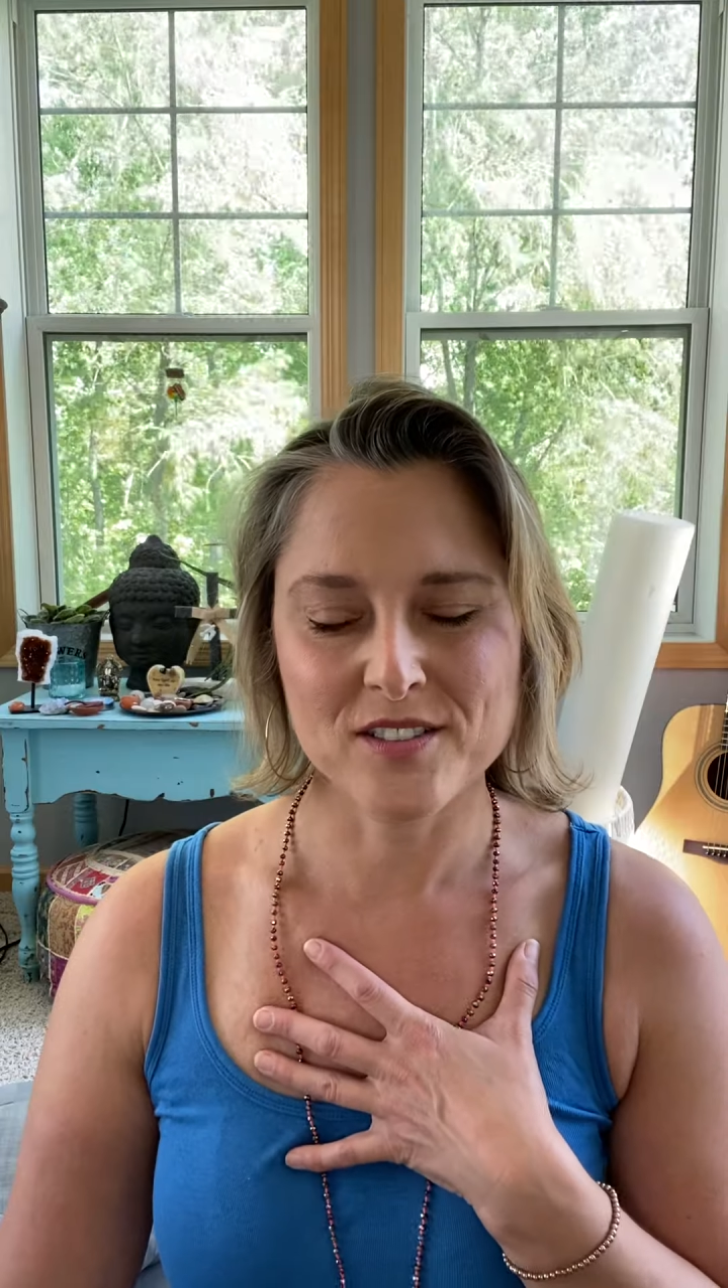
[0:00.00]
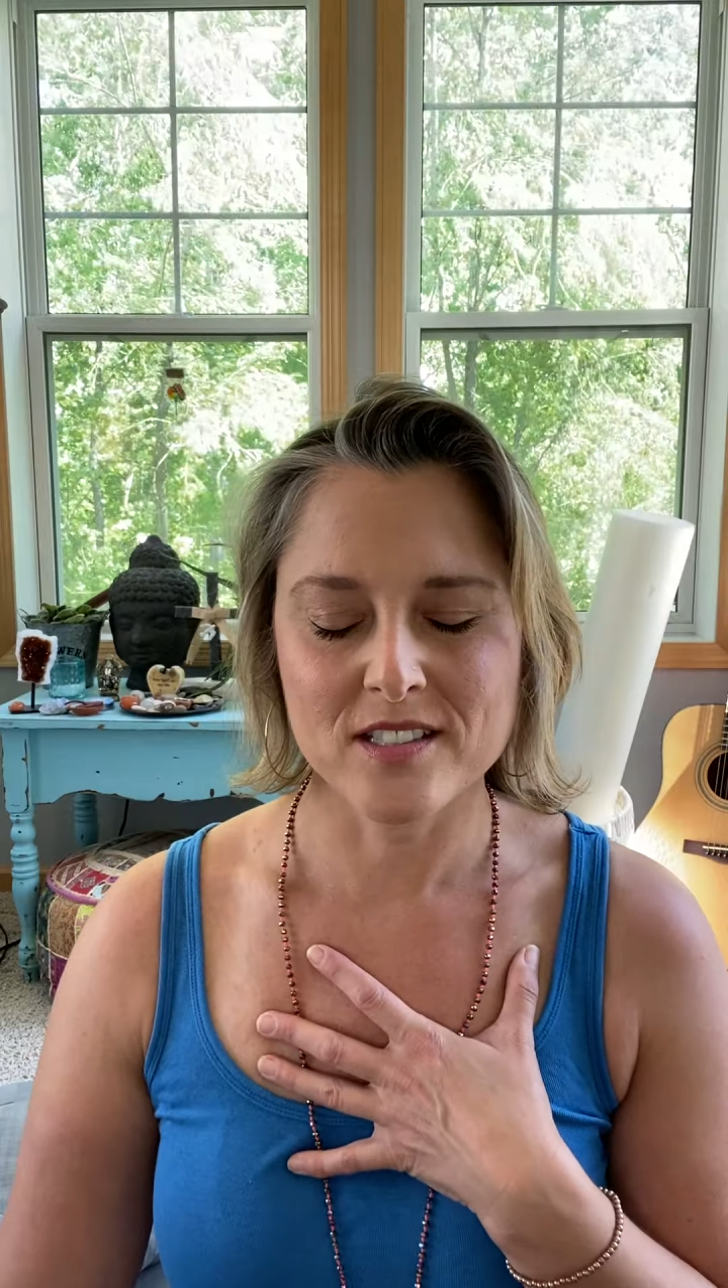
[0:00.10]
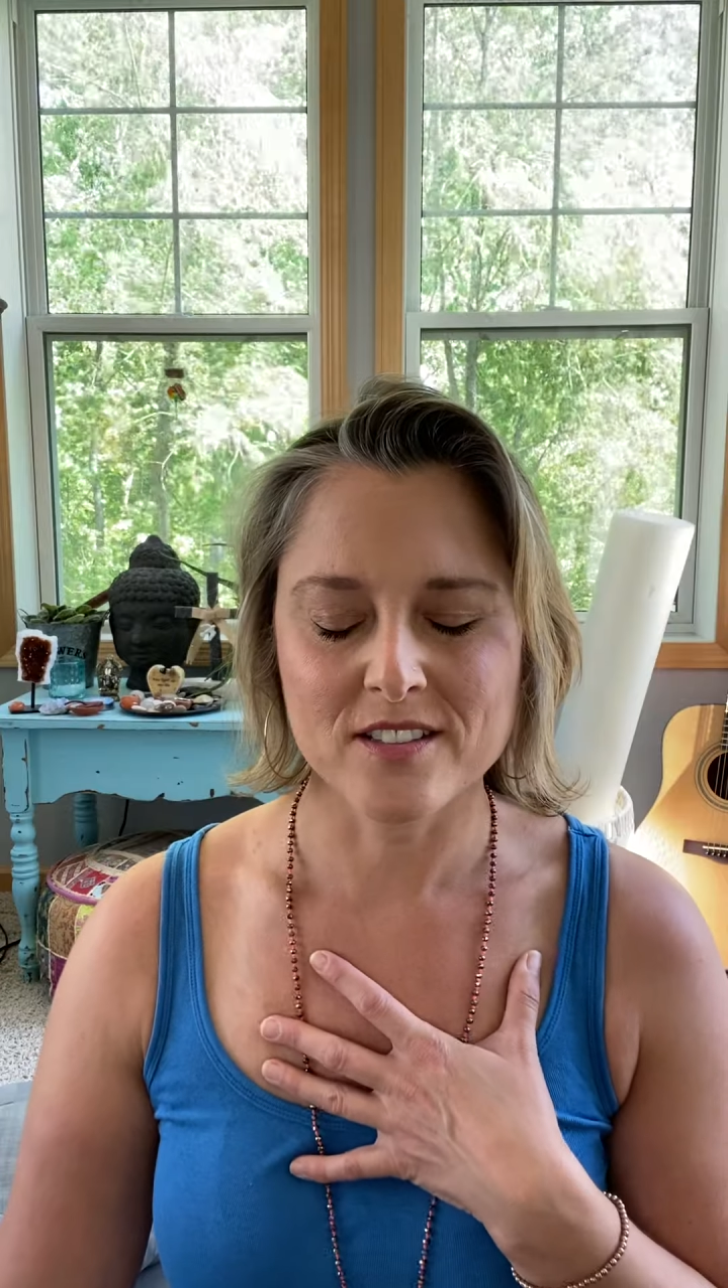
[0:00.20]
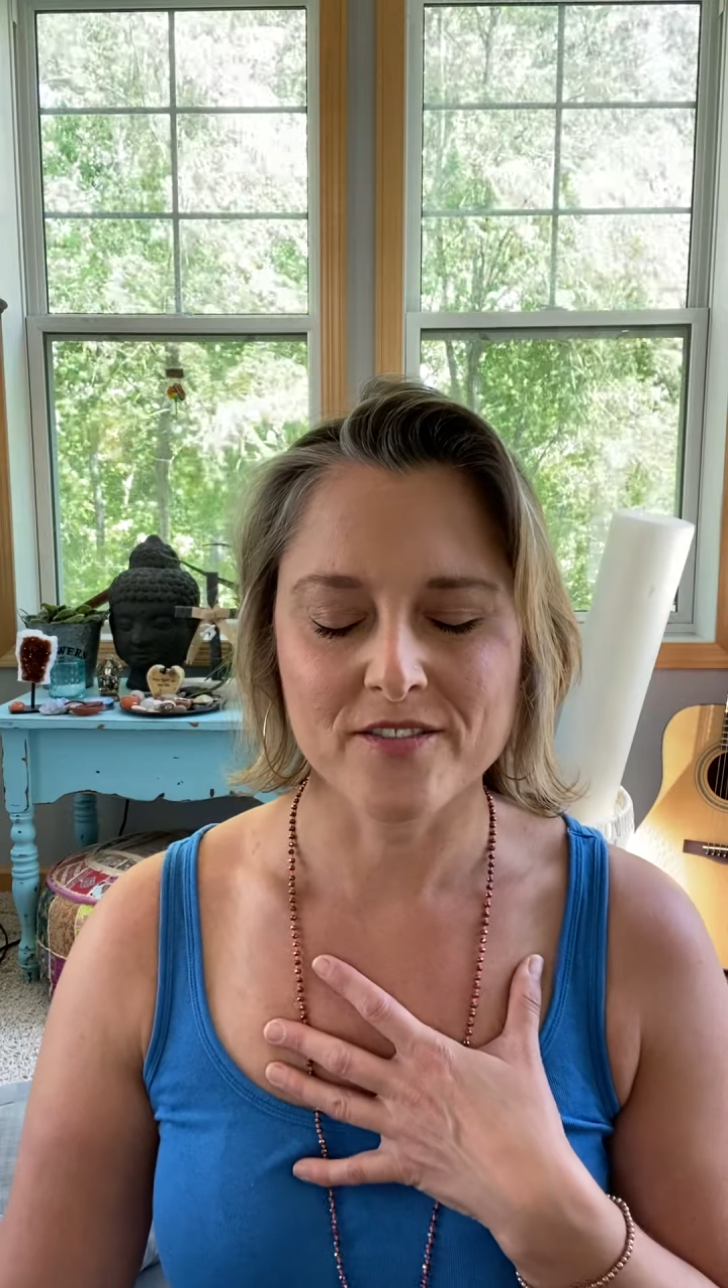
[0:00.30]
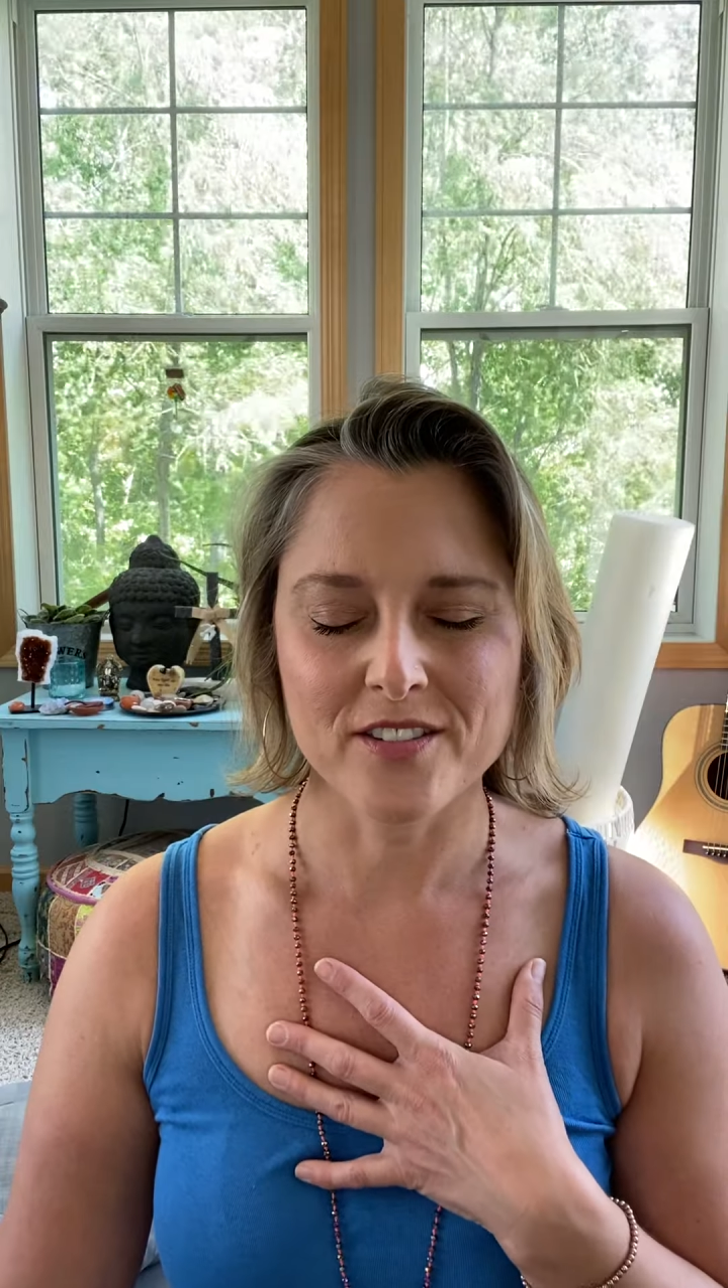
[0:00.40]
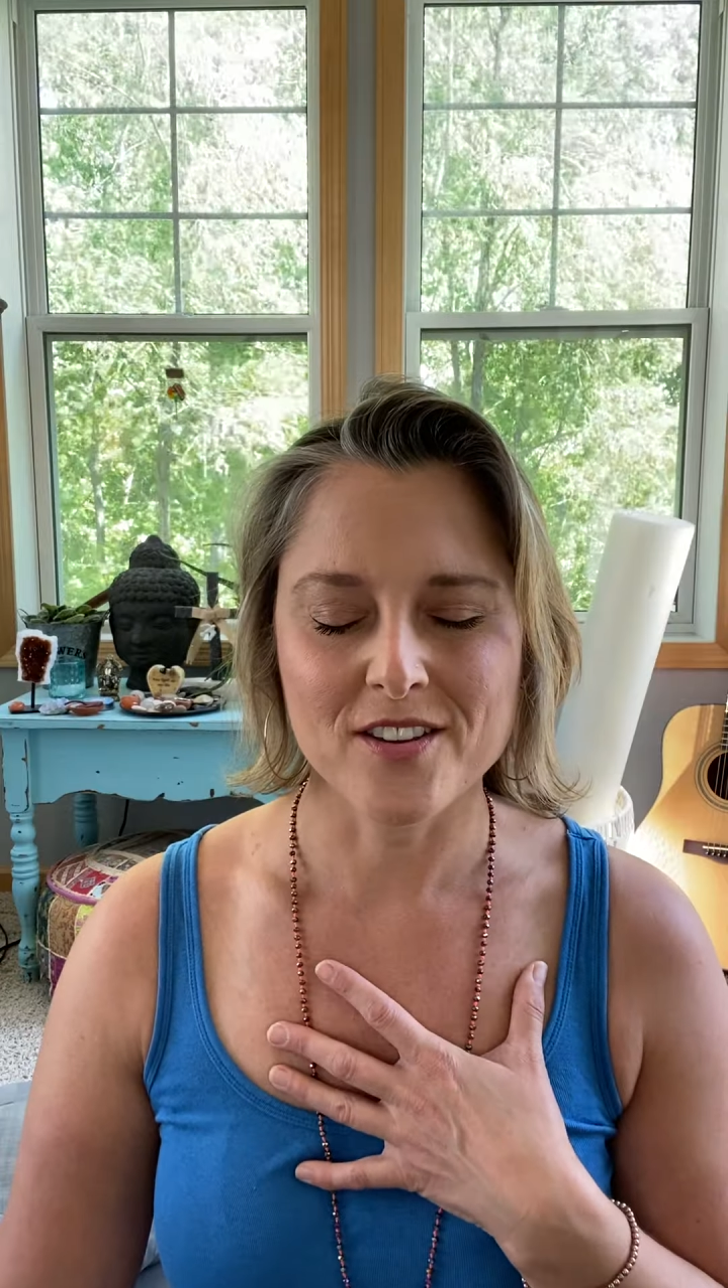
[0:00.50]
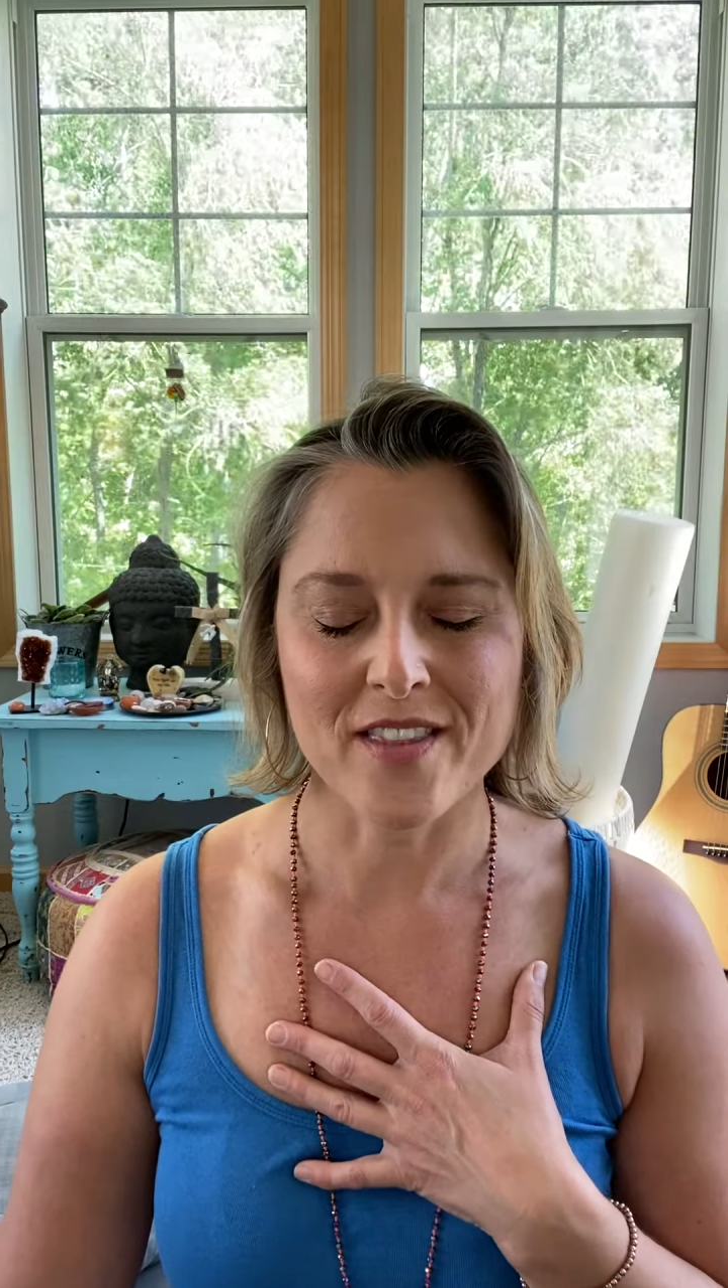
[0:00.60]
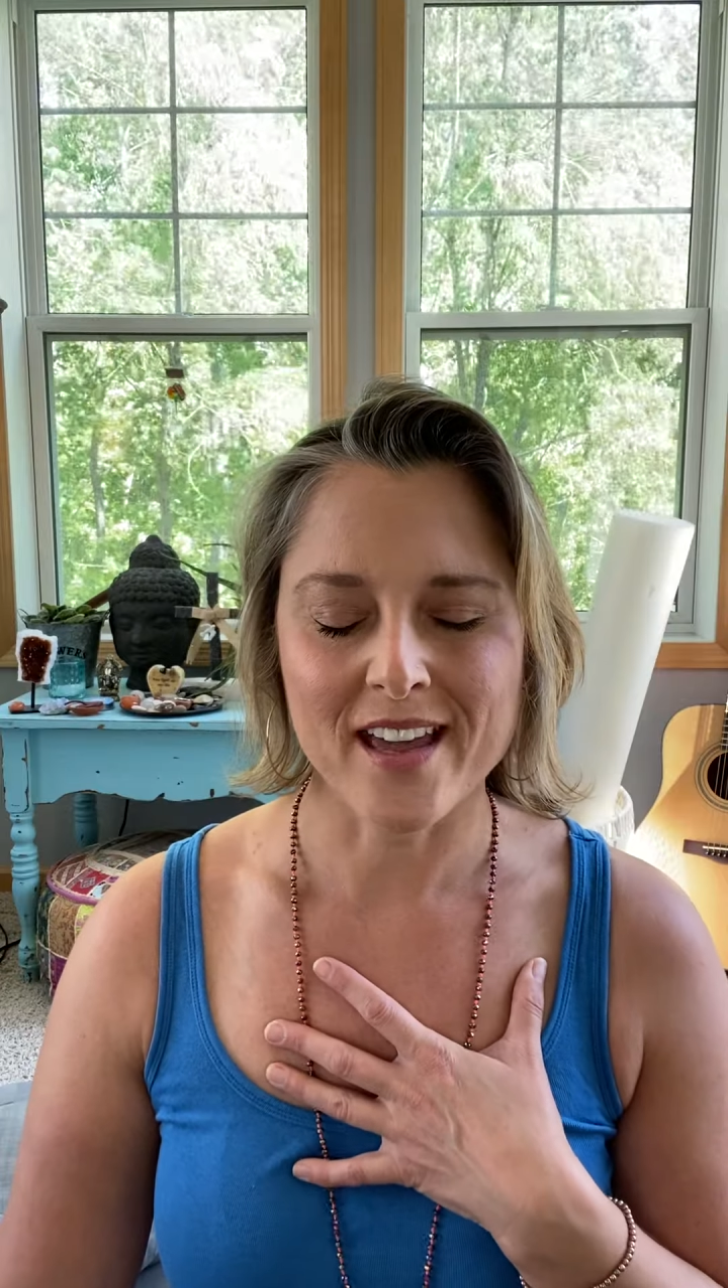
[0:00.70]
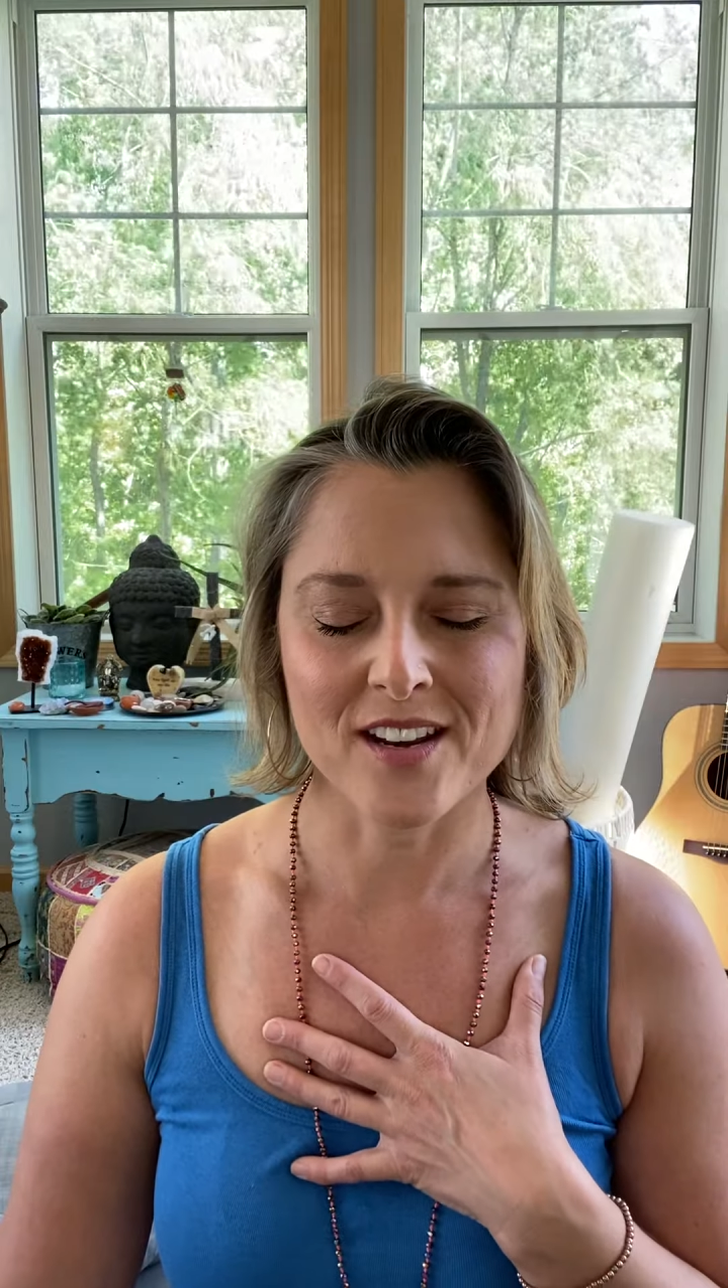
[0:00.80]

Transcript: just to feel that